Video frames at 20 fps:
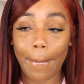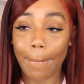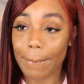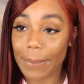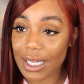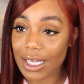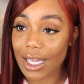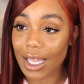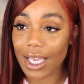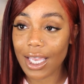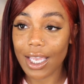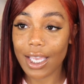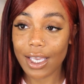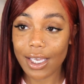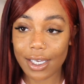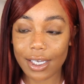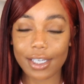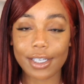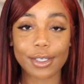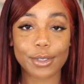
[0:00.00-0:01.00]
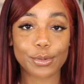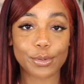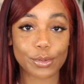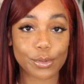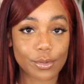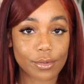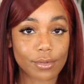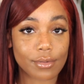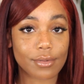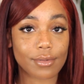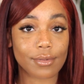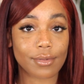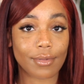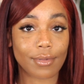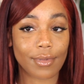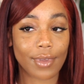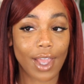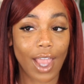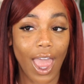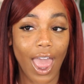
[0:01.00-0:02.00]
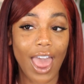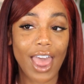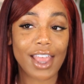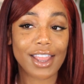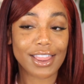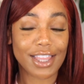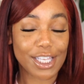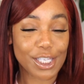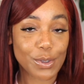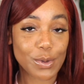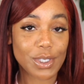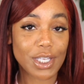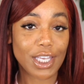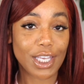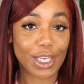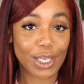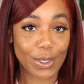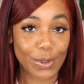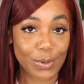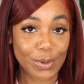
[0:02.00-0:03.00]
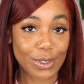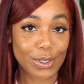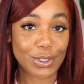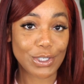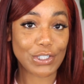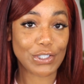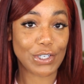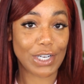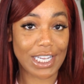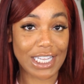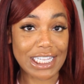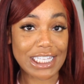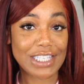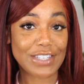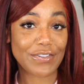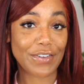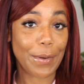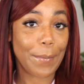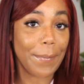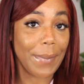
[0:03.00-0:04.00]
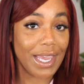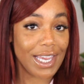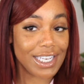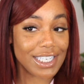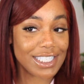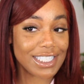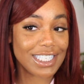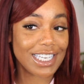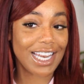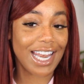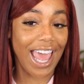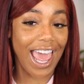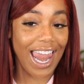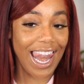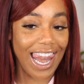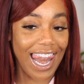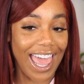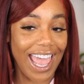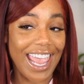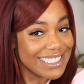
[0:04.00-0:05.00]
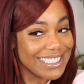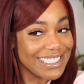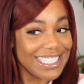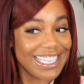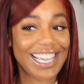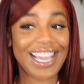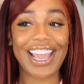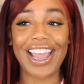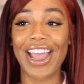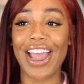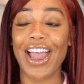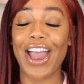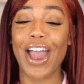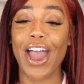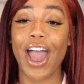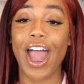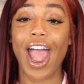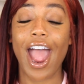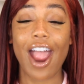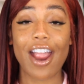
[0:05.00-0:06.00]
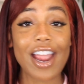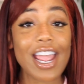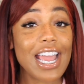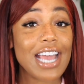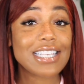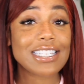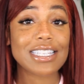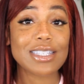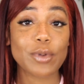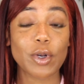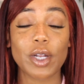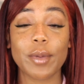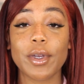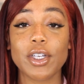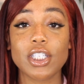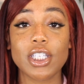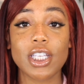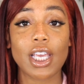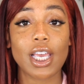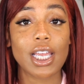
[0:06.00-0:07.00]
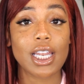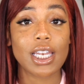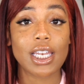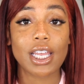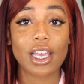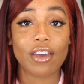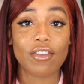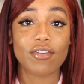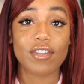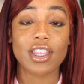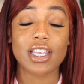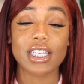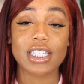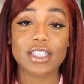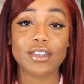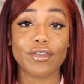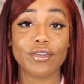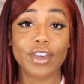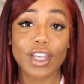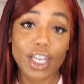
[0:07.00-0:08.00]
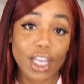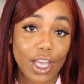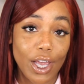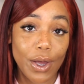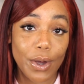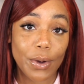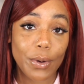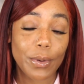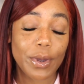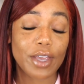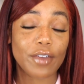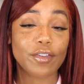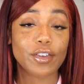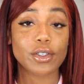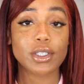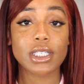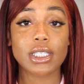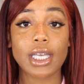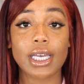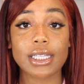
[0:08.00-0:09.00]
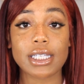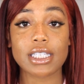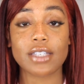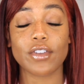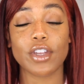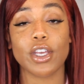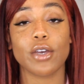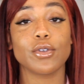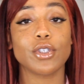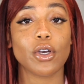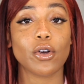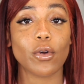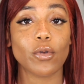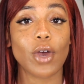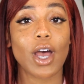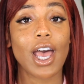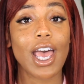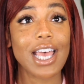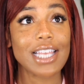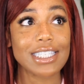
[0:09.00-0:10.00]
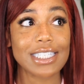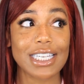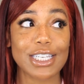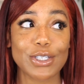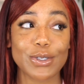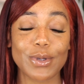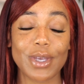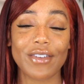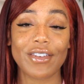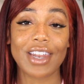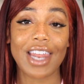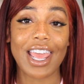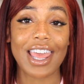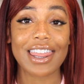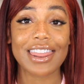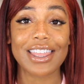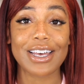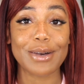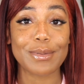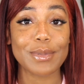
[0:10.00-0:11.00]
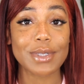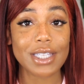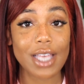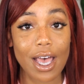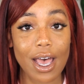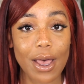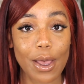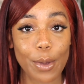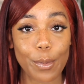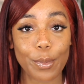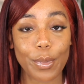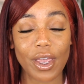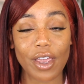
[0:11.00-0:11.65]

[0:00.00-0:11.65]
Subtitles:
But like, this was a cute little transformation. I like. Alright guys, that's pretty much the end of this video. If you did like this video, don't hesitate to give it a thumbs up.